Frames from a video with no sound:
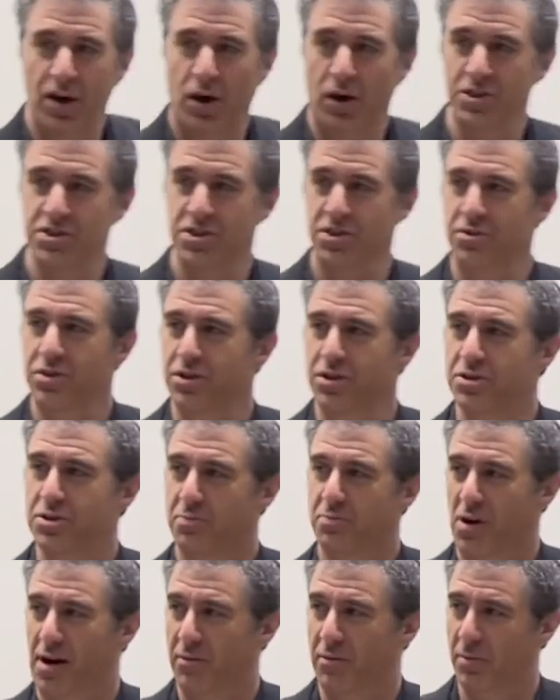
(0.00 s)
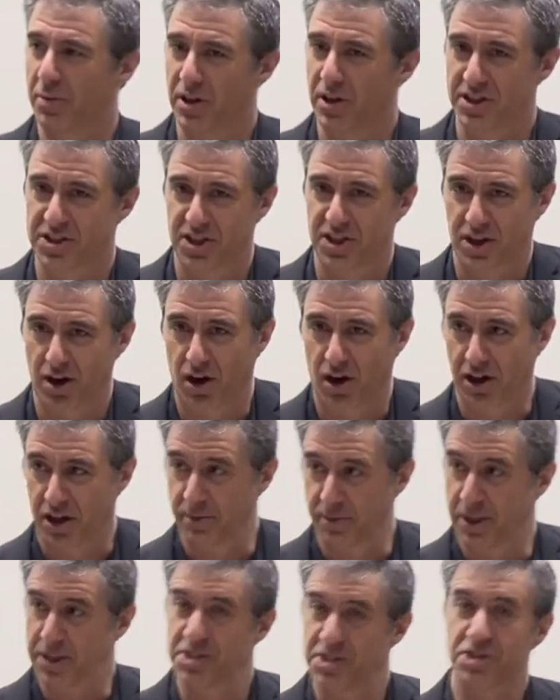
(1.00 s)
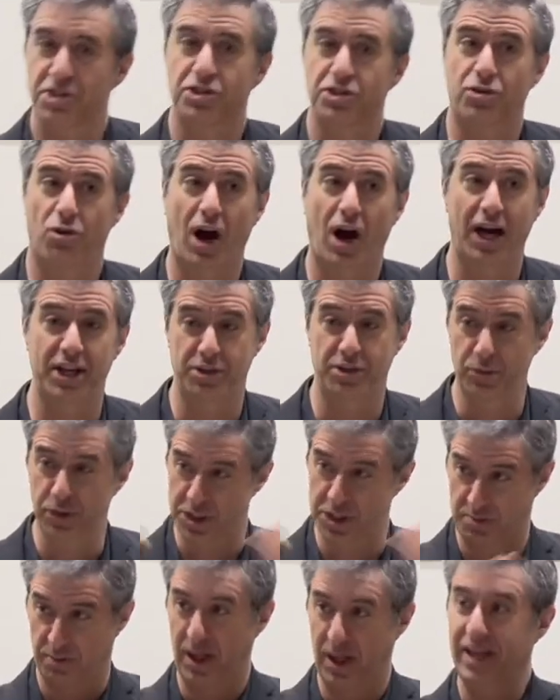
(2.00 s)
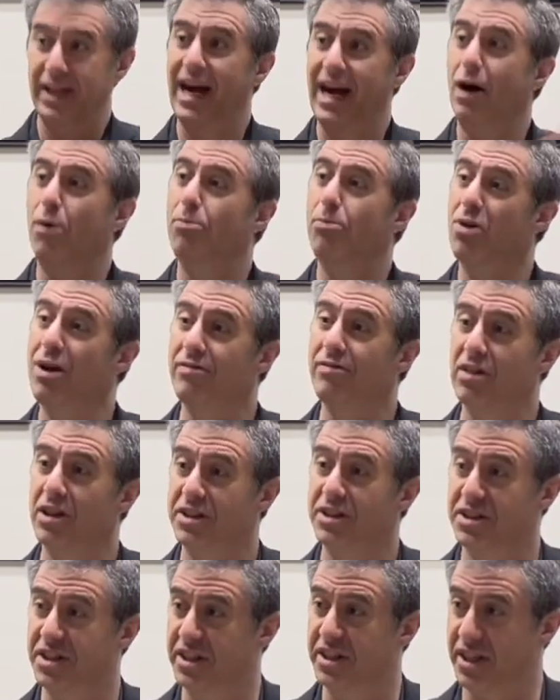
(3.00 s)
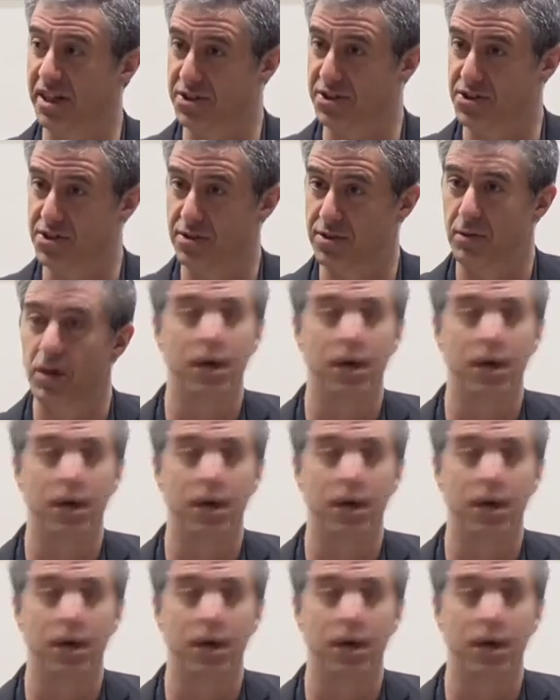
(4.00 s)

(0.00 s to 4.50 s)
also use probabilistic arguments to try to explain how prevalent it is.